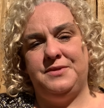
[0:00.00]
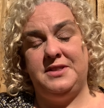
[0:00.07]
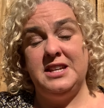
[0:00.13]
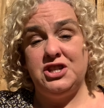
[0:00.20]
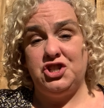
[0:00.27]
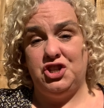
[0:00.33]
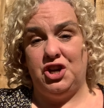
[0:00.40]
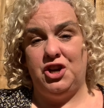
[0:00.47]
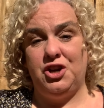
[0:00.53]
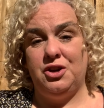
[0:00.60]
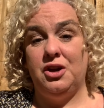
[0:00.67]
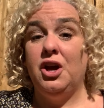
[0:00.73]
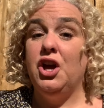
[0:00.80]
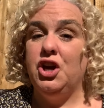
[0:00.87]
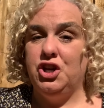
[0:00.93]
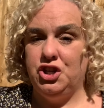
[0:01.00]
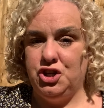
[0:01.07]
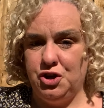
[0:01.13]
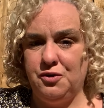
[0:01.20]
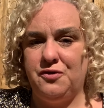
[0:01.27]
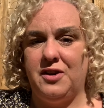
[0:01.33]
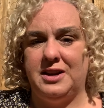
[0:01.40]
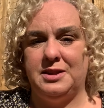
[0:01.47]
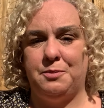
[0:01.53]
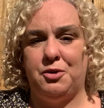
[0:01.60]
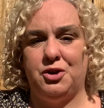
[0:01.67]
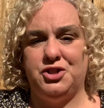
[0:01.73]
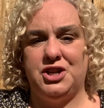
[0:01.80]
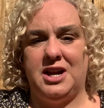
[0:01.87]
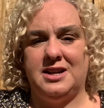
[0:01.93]
This year, you find the
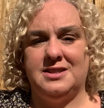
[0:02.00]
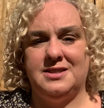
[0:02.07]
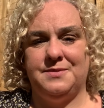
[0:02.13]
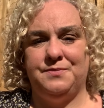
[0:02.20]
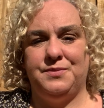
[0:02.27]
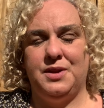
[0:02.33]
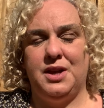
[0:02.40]
project.